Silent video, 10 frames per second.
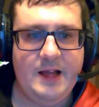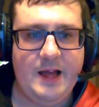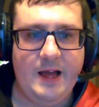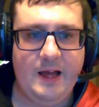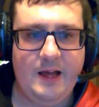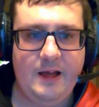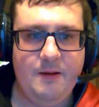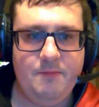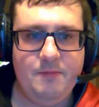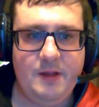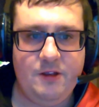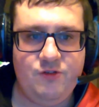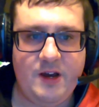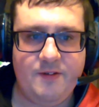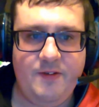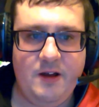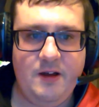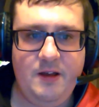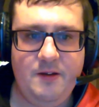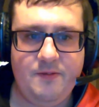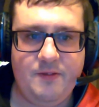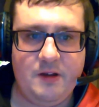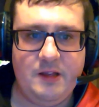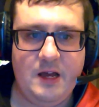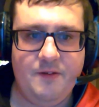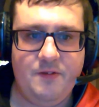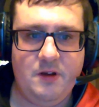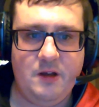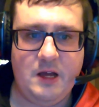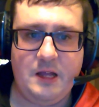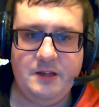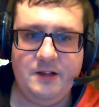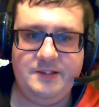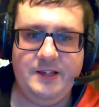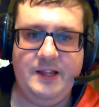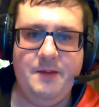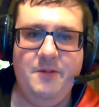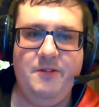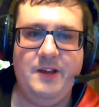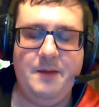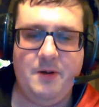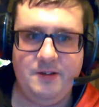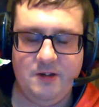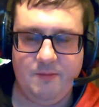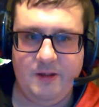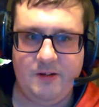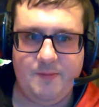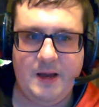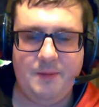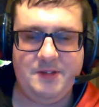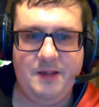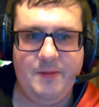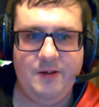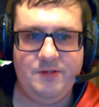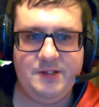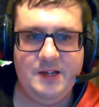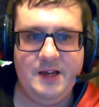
Track 5, I'm going to have Dancing in the Moonlight by Top Loader, perhaps the most